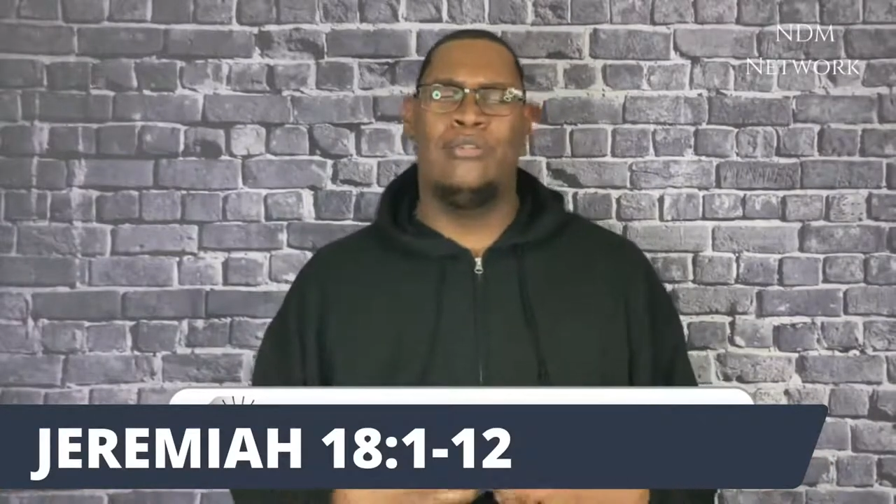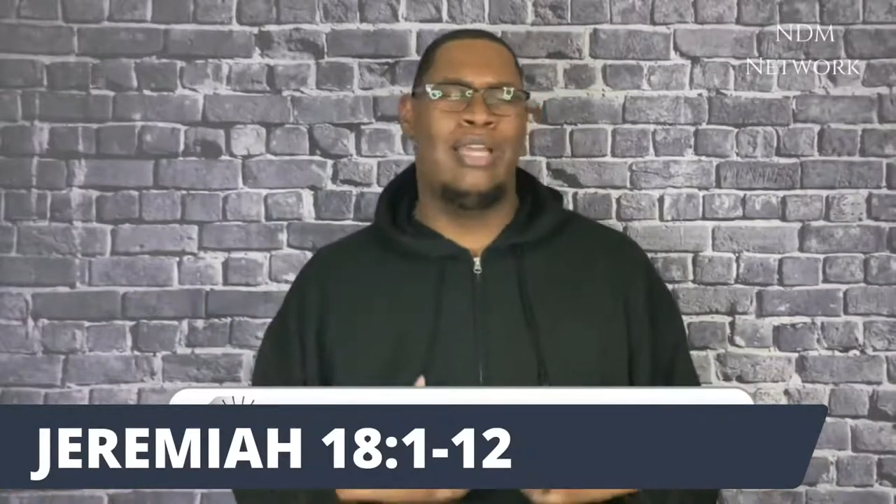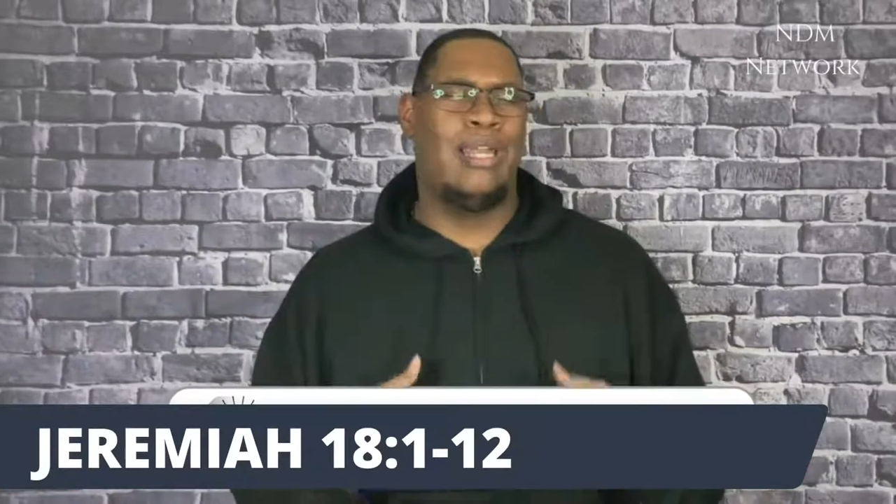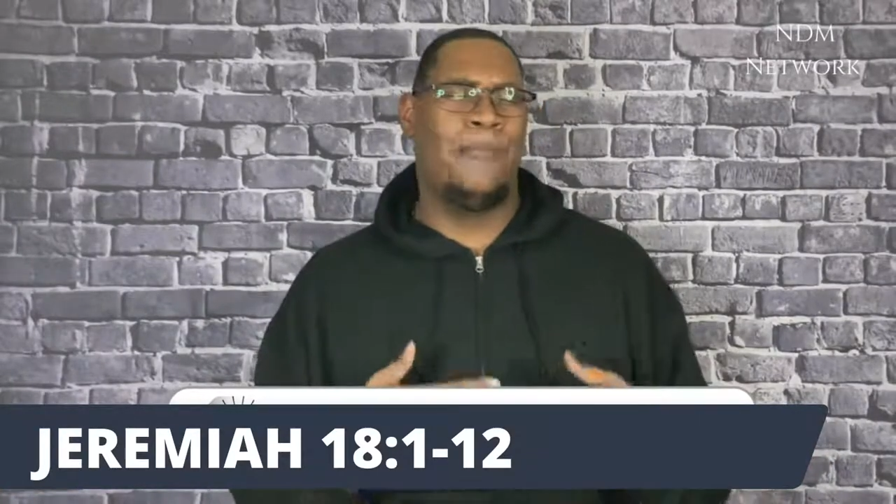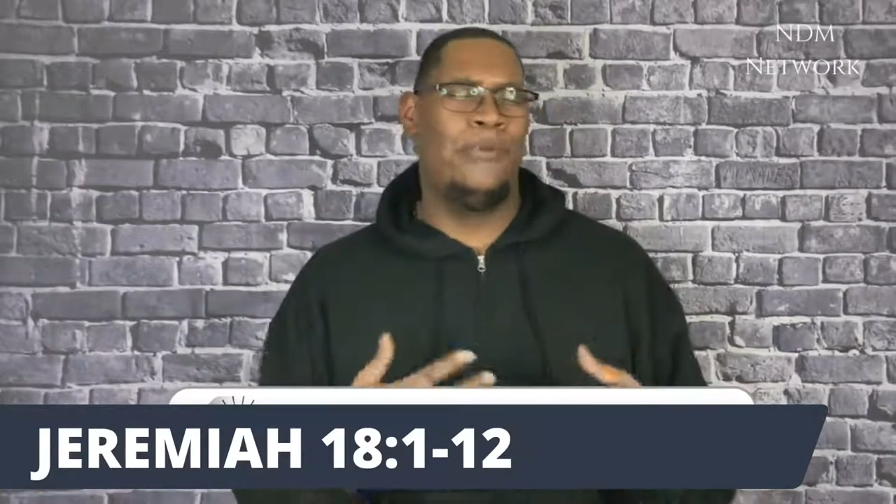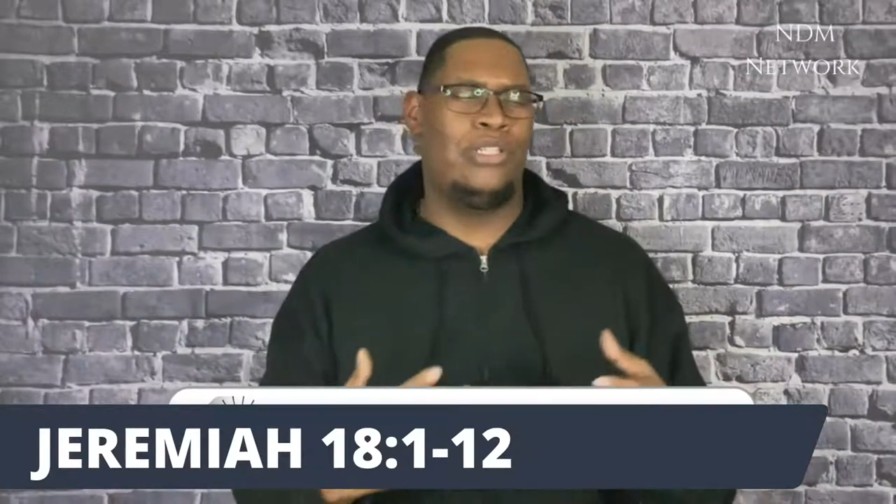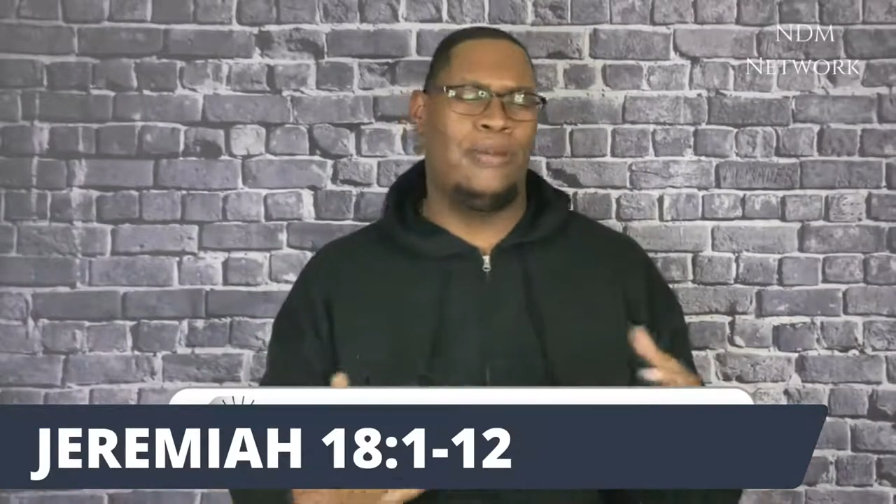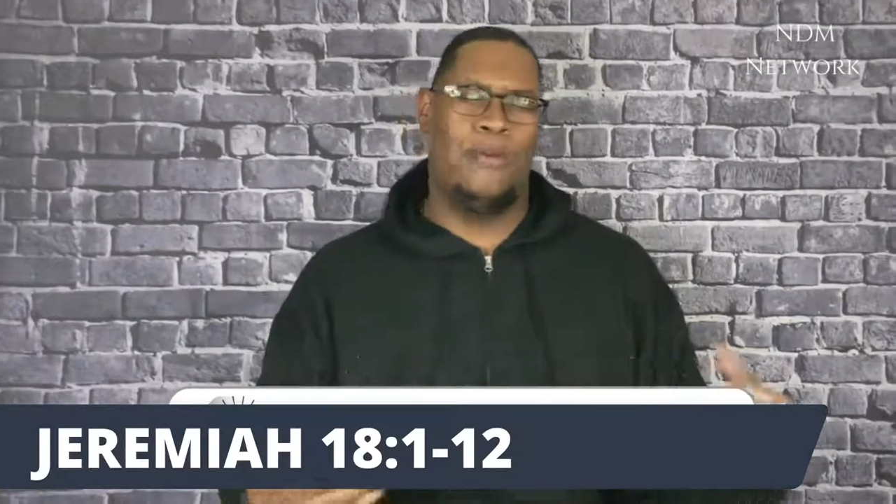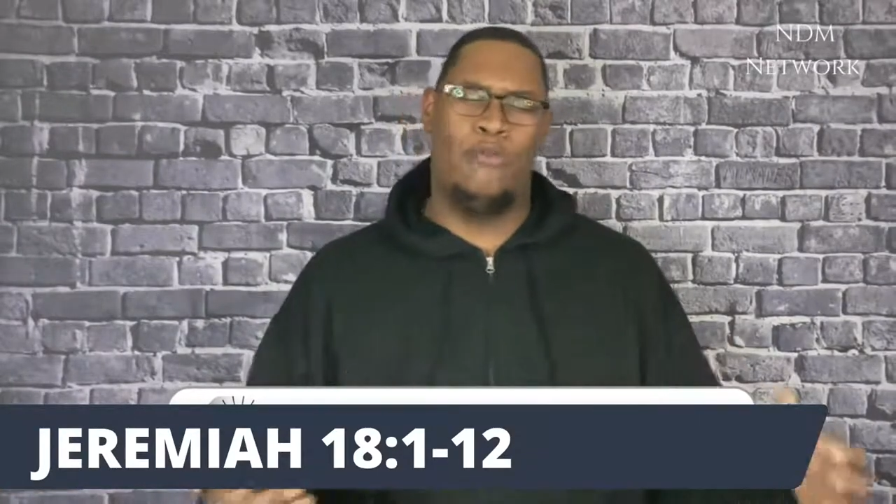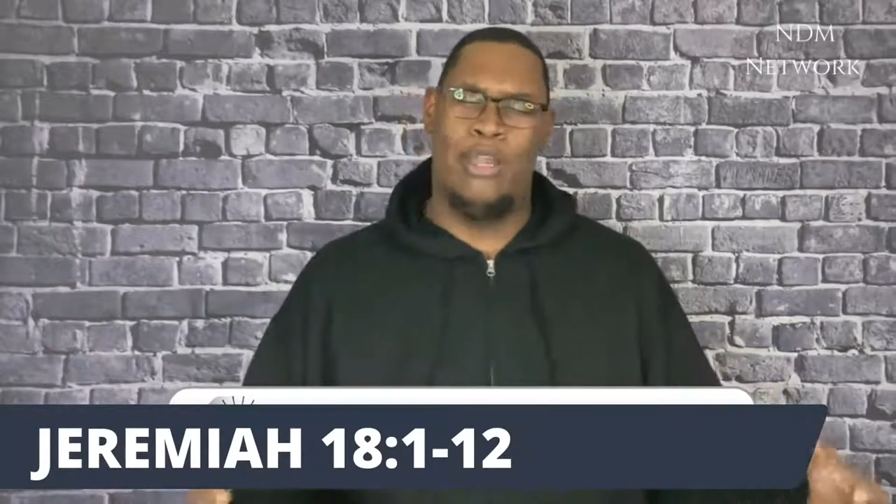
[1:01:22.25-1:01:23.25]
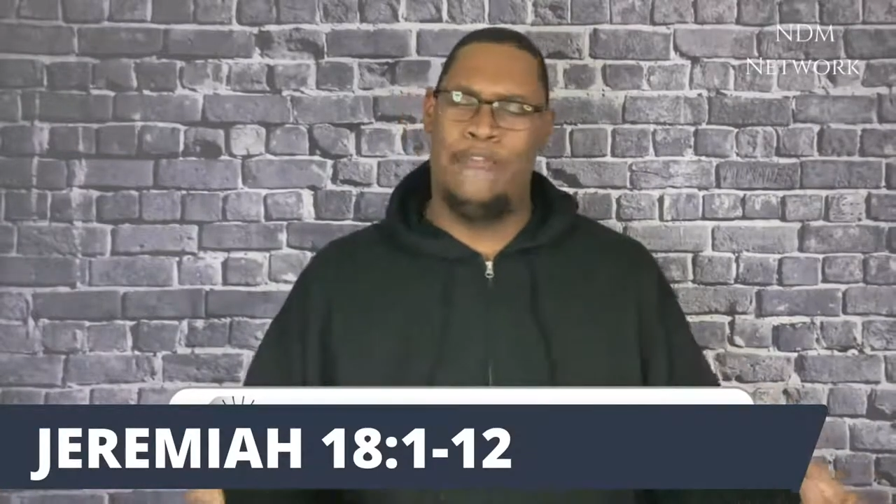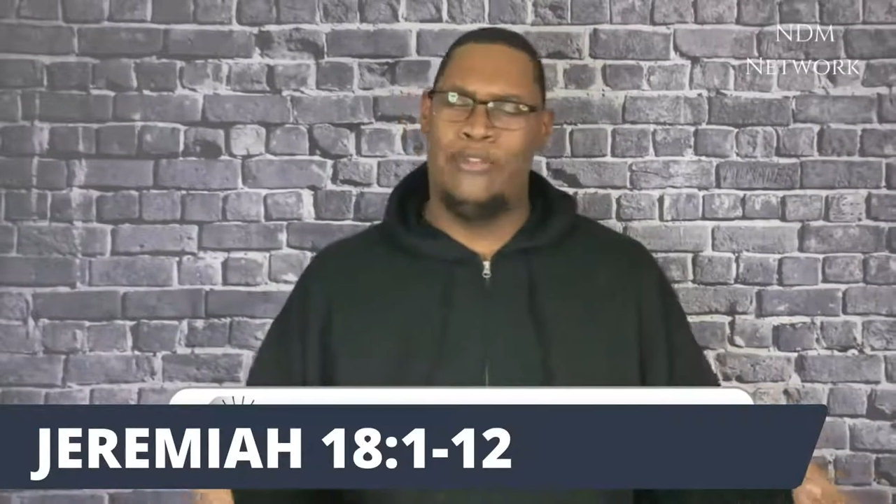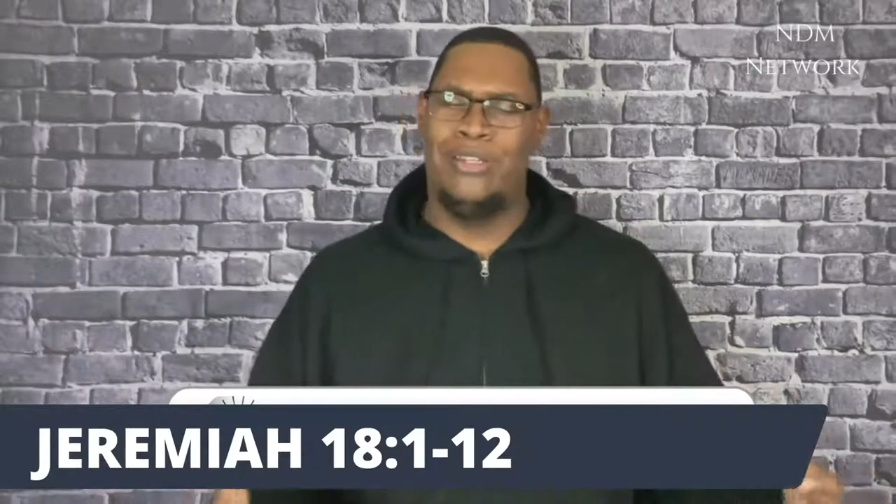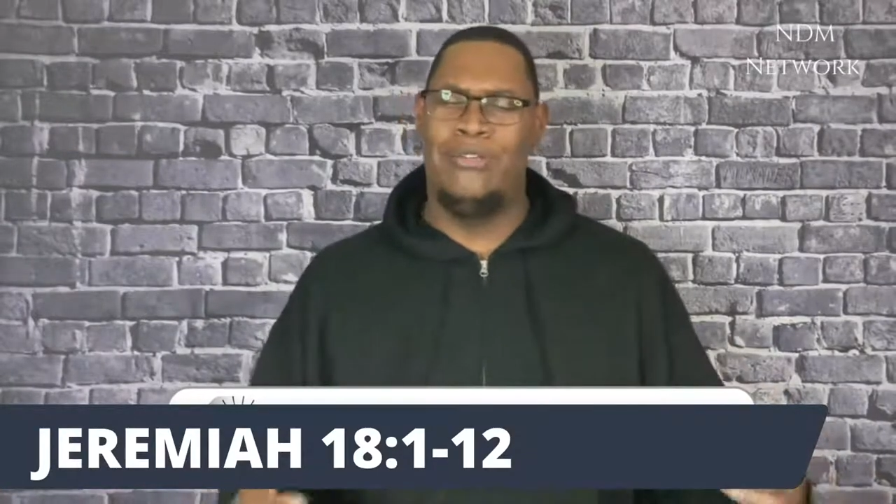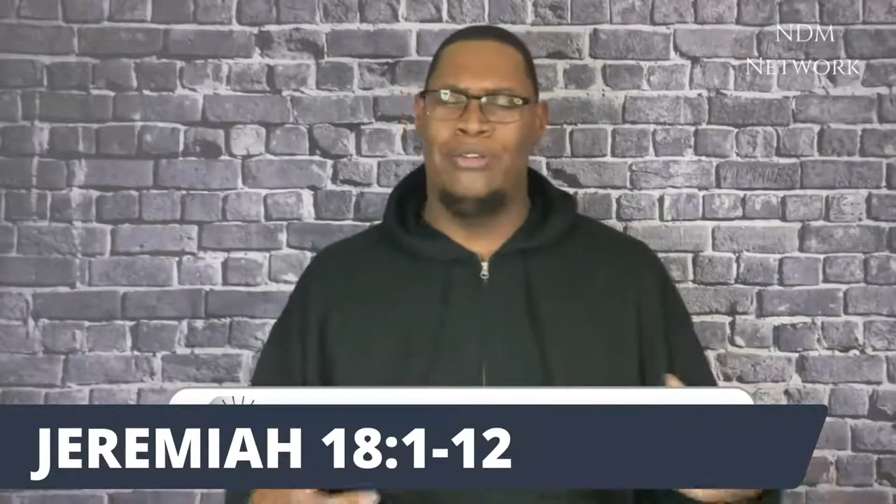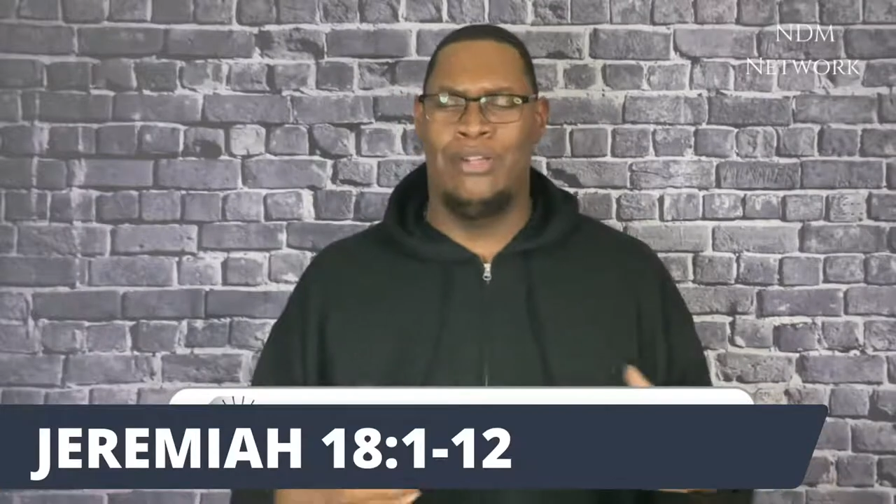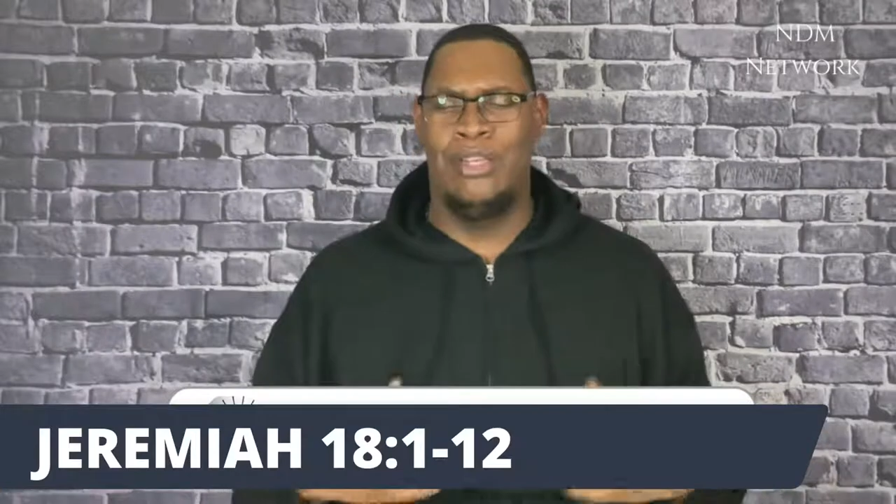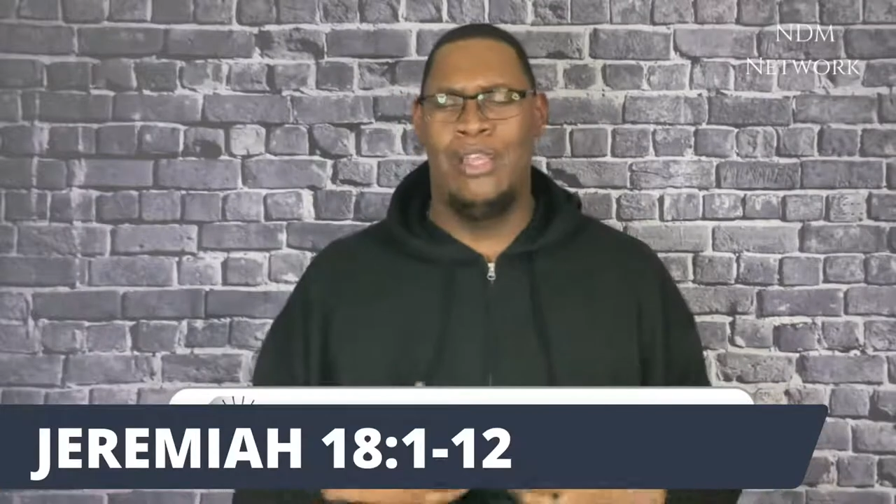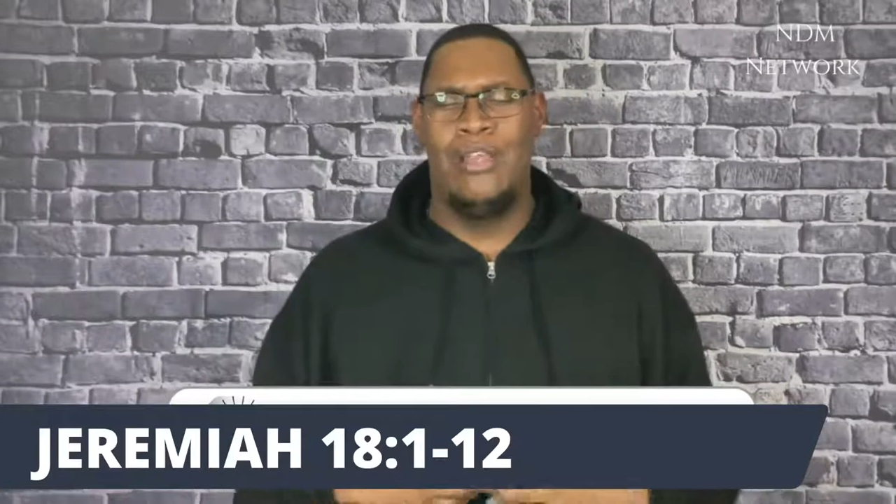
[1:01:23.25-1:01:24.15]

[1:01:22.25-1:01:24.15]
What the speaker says: not to push them away from you, Lord,